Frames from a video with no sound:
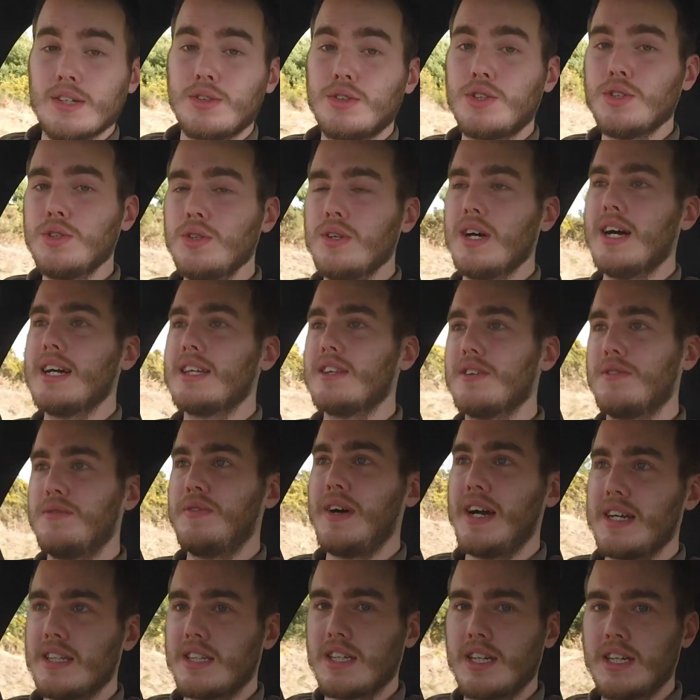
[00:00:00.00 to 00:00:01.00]
I do like the
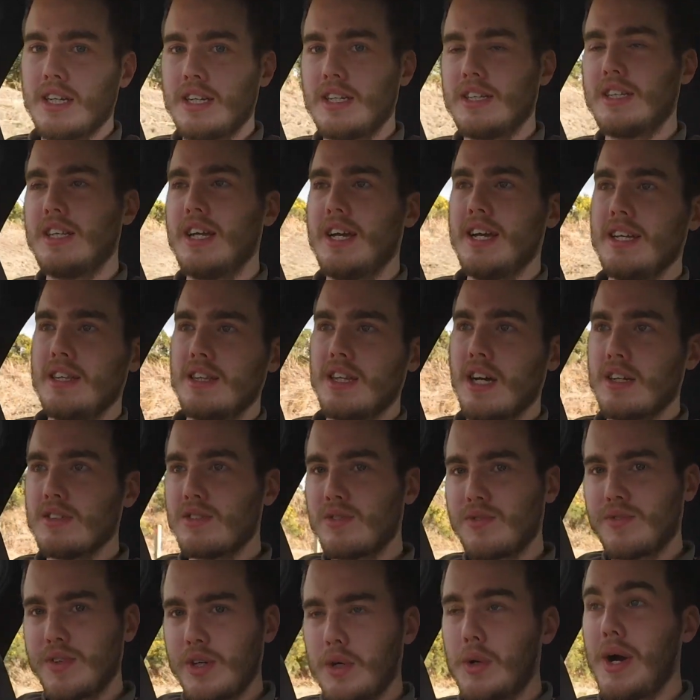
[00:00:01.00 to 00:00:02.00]
fact that it
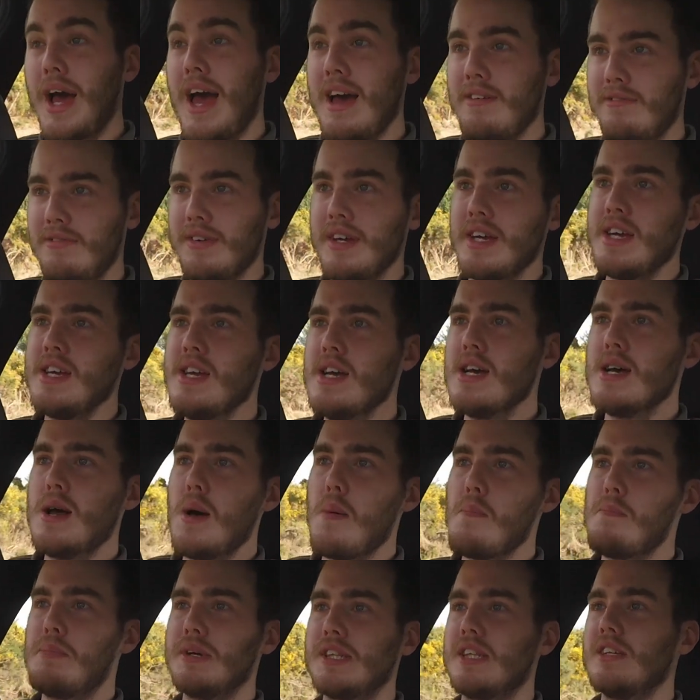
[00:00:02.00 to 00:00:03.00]
does feel heavy,
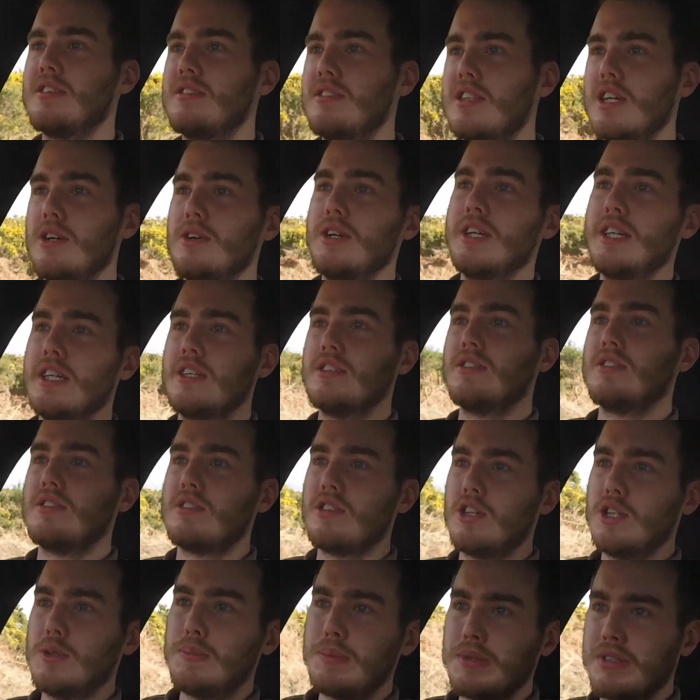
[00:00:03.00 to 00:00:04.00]
but the steering is
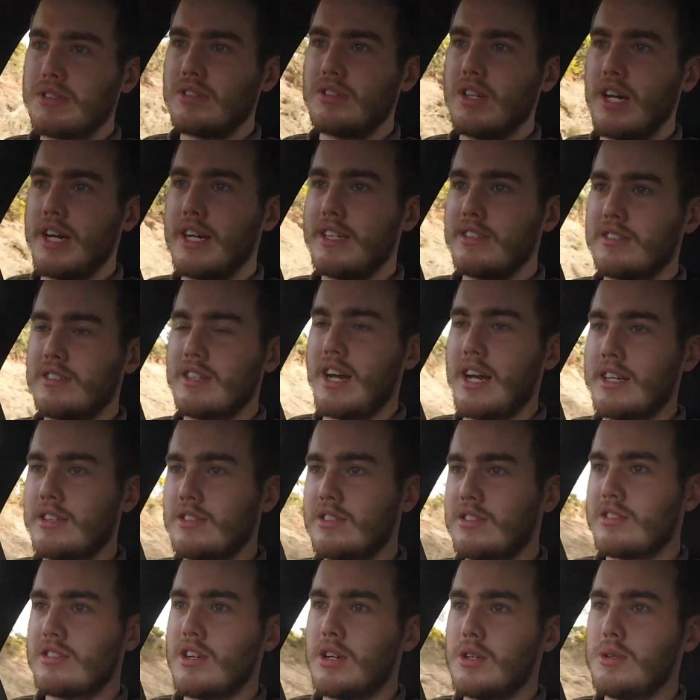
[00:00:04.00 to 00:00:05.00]
so precise
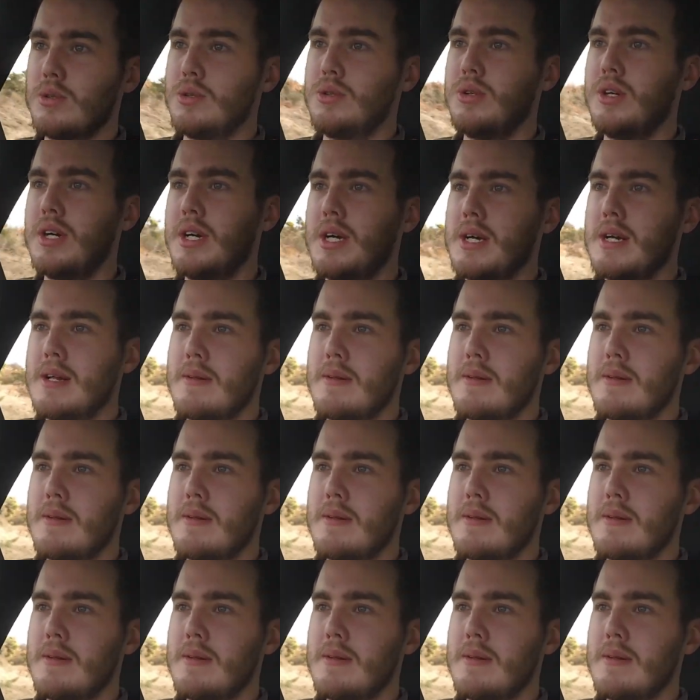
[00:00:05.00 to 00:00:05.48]
and so